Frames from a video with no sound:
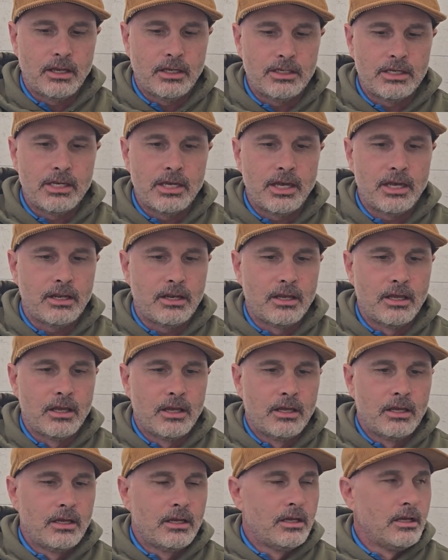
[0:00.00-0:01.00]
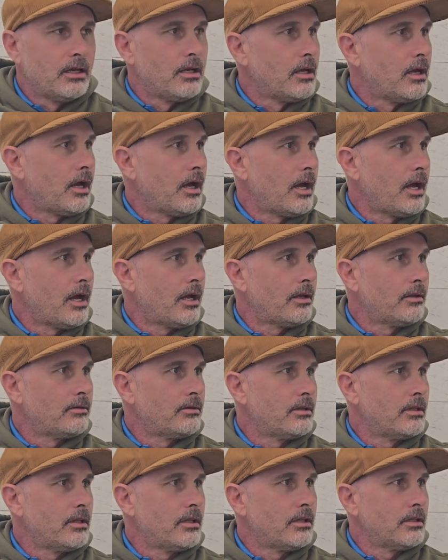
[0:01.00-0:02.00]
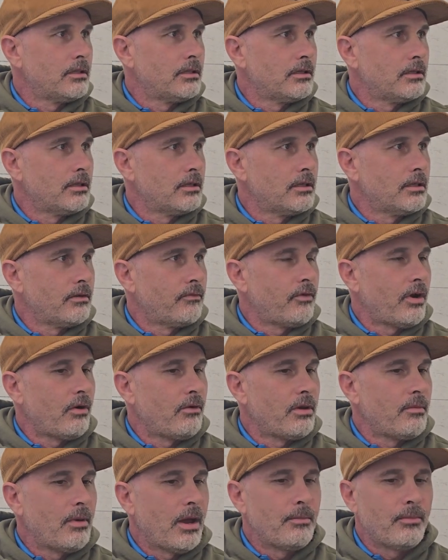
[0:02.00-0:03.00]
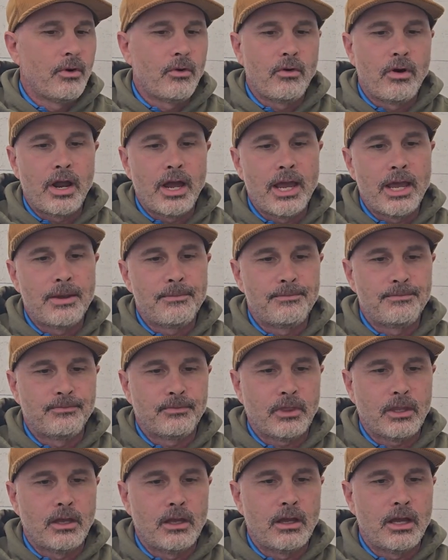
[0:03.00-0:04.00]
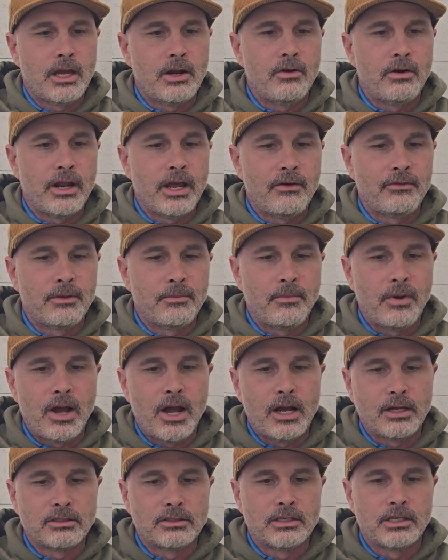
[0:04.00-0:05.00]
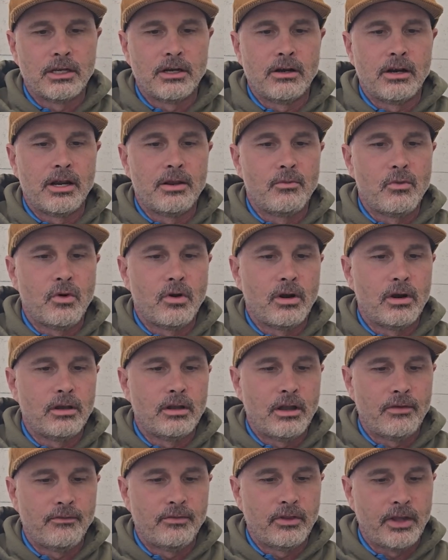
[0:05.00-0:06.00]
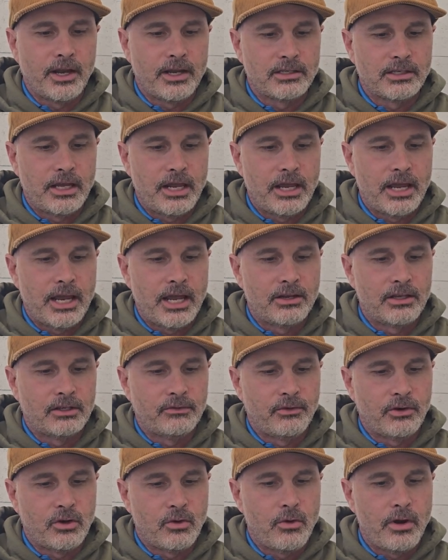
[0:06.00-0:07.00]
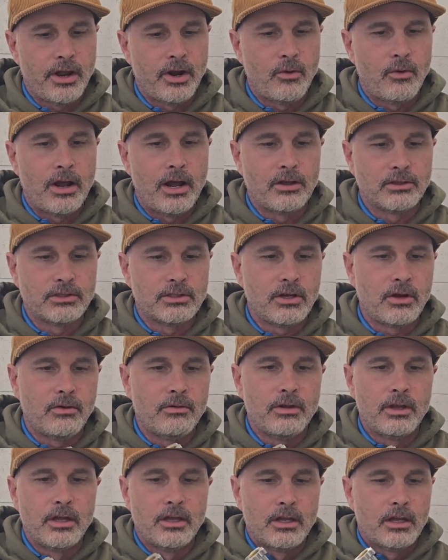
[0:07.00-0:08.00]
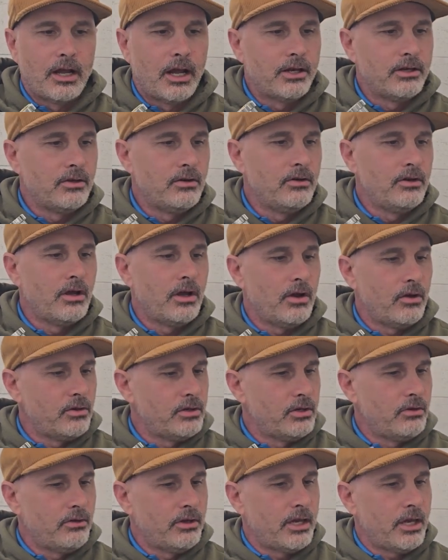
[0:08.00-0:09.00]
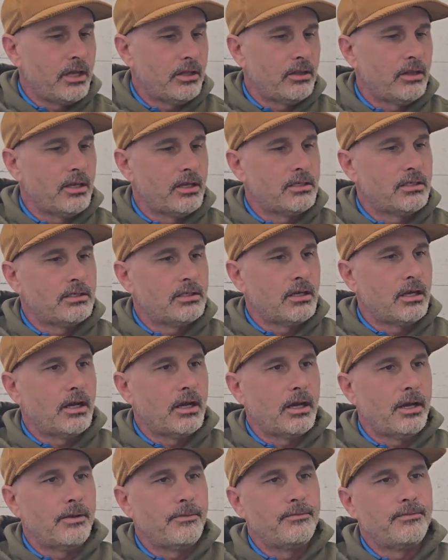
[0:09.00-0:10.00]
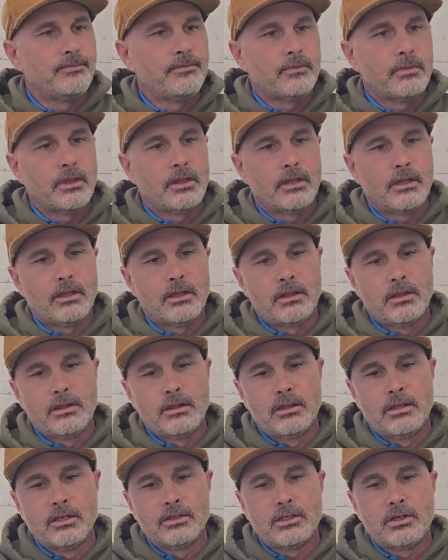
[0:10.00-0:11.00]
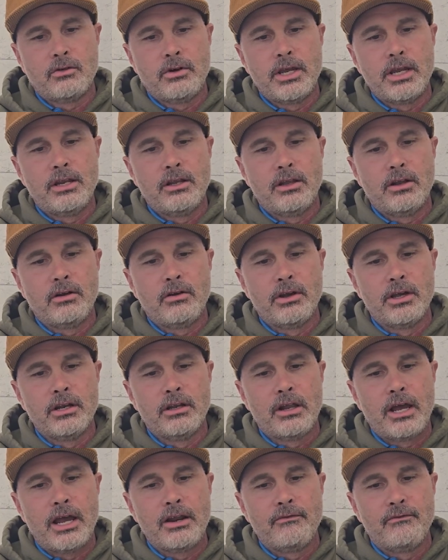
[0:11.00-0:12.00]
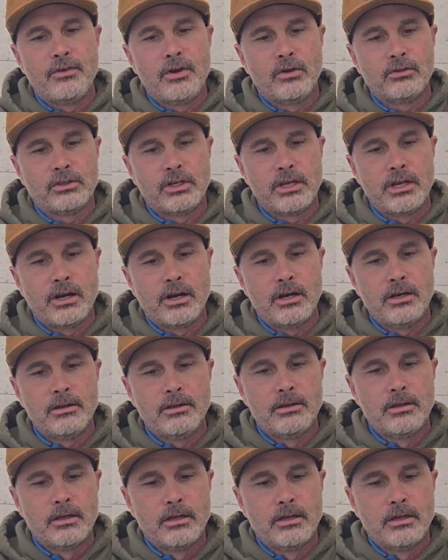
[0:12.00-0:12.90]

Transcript: kit, if I remember right, I don't have the box here anymore. Like I said, I had this for quite a while. So I do know you get this green little inline filter here